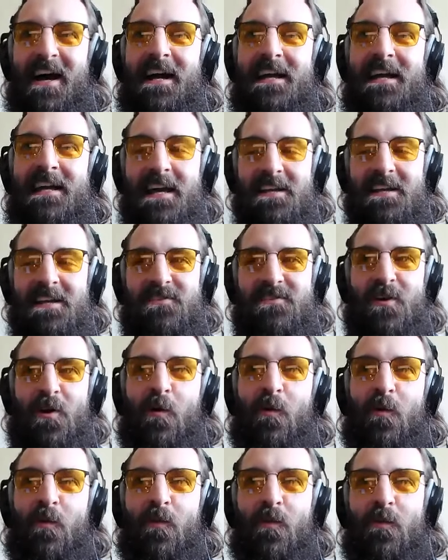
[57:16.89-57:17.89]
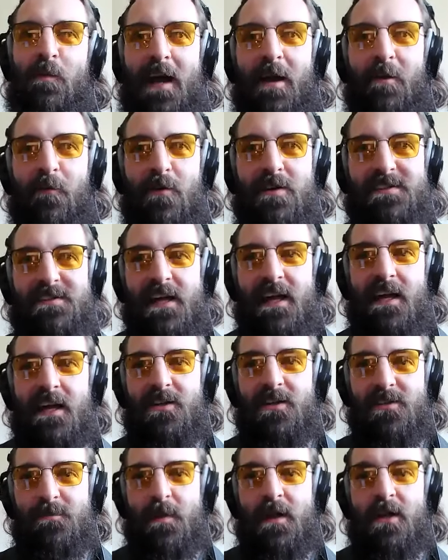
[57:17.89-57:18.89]
Yes. So by reset, I
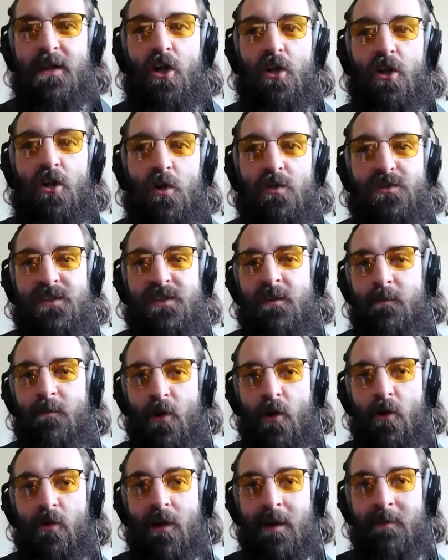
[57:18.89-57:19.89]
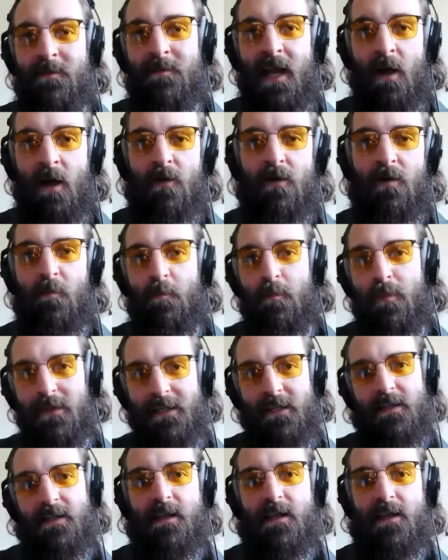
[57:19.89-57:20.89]
just meant closing the program down
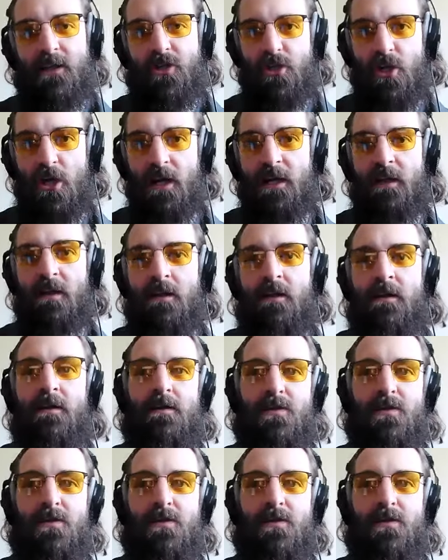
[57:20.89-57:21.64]
completely, like shutting